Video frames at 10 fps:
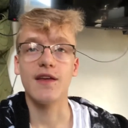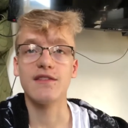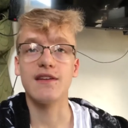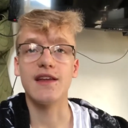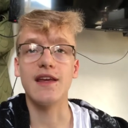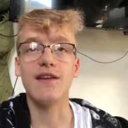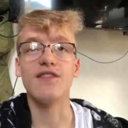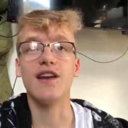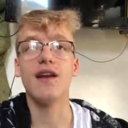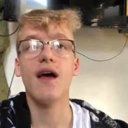yesterday
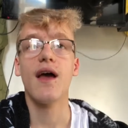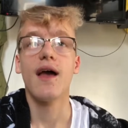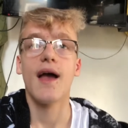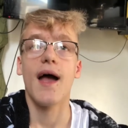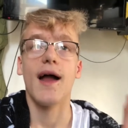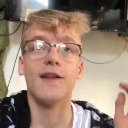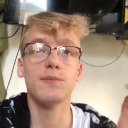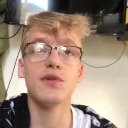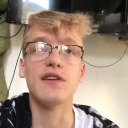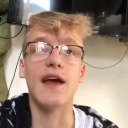evening and it's
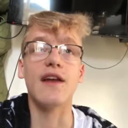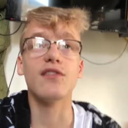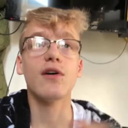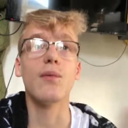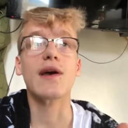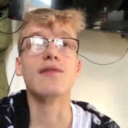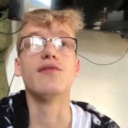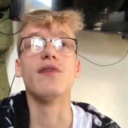put it in, it's all working